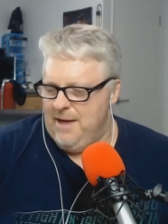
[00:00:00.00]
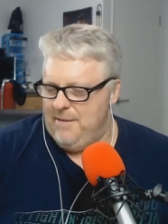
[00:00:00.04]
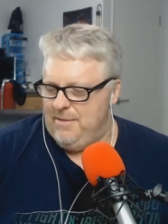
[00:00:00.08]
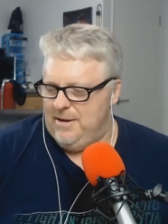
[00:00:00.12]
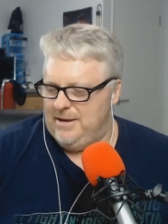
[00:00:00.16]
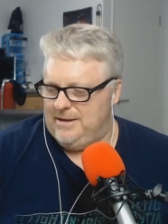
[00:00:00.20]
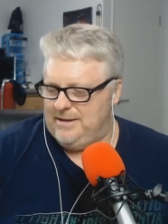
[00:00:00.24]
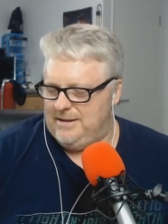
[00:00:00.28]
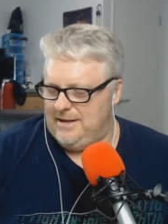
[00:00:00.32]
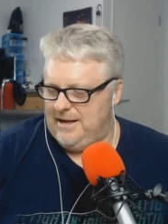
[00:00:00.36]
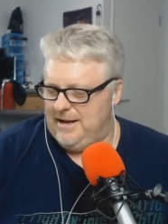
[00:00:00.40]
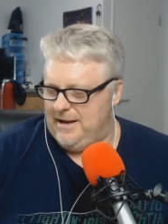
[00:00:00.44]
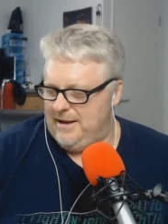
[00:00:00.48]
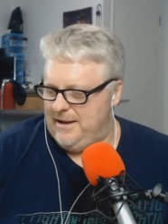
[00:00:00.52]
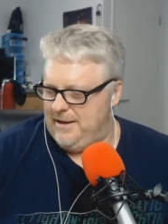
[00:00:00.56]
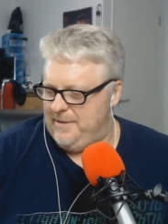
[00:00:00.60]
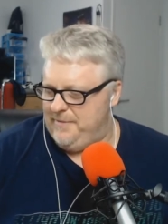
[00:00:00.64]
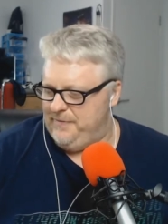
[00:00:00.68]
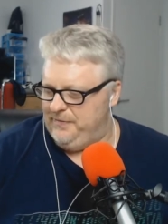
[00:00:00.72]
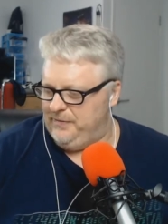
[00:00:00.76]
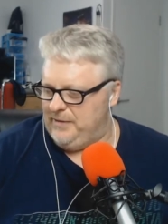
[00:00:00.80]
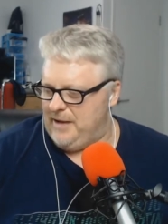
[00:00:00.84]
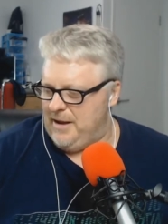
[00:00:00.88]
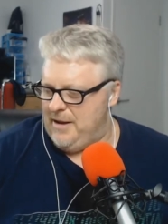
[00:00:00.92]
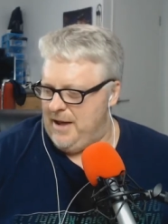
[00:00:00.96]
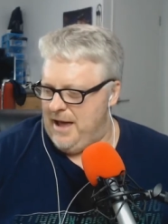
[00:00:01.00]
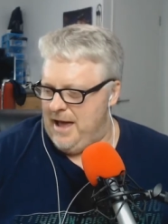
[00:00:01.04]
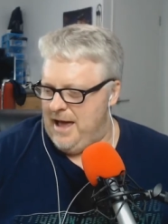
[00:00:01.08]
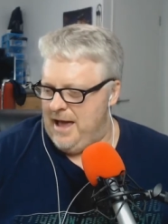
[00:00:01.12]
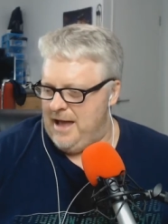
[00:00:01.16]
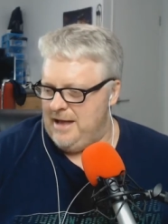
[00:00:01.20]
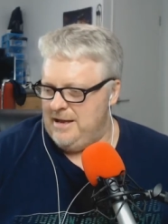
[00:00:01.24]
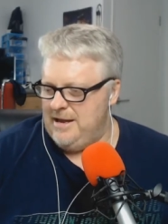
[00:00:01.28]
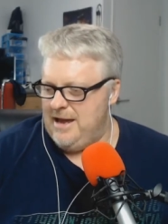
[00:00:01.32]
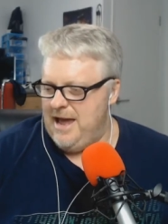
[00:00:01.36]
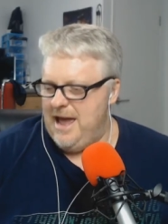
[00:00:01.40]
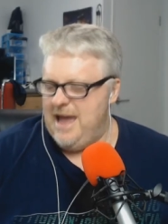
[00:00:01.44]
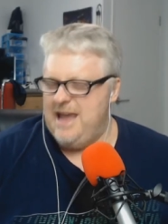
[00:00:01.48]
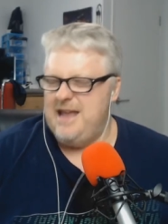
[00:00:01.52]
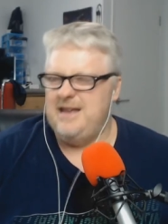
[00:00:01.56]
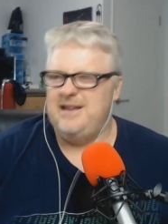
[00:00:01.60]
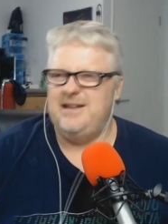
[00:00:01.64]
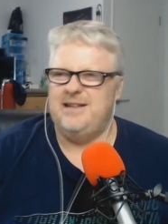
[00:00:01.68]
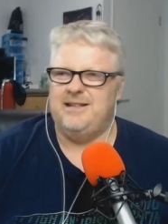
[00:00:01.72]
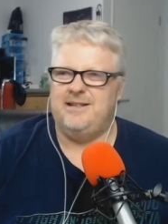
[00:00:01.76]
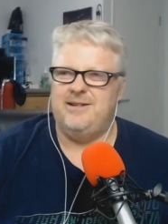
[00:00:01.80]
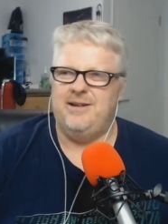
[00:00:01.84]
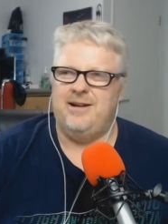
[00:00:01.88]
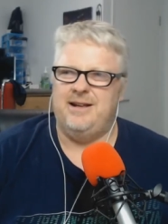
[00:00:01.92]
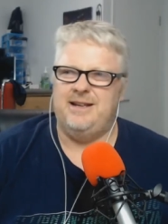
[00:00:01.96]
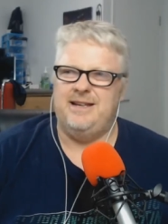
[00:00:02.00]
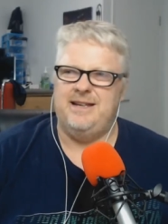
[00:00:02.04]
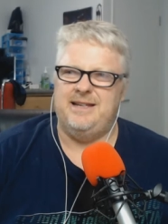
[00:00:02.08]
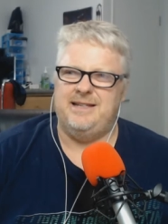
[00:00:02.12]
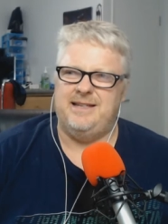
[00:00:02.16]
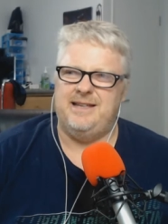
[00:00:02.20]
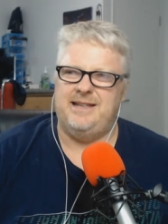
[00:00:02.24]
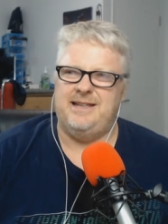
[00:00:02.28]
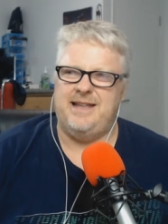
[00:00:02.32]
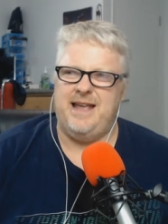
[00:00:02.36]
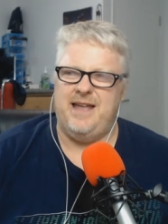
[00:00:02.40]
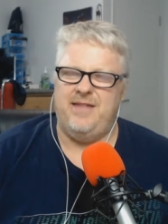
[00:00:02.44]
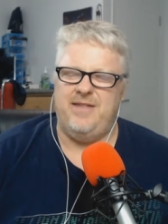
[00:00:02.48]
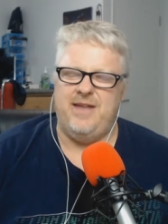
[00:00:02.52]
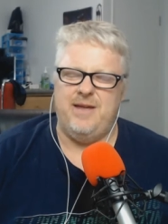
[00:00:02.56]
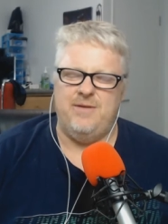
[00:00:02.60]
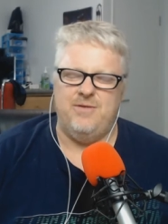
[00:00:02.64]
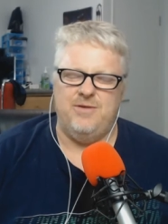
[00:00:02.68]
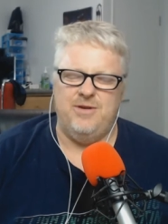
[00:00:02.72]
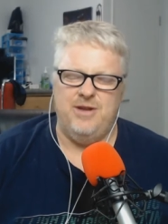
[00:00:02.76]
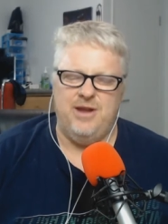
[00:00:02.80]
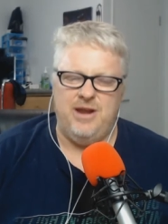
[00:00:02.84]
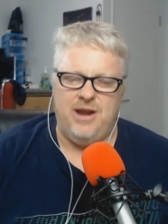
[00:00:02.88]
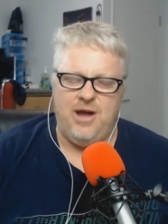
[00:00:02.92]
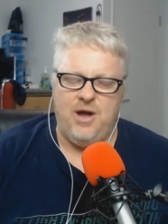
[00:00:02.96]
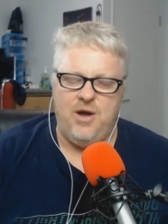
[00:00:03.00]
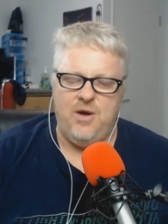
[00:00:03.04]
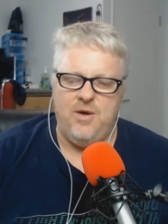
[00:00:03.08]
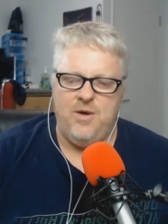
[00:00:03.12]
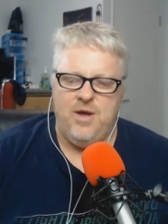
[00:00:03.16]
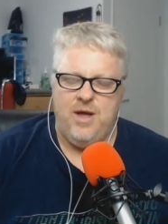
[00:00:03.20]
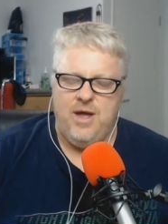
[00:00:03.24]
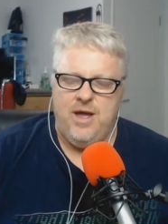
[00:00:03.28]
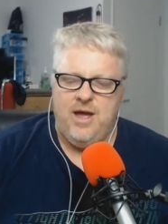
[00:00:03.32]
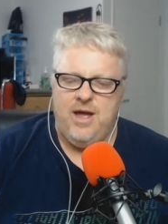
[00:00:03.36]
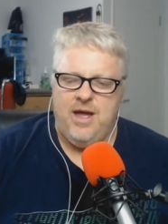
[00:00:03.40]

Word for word: But uh, and yeah, you just I just sit down and think, well, you know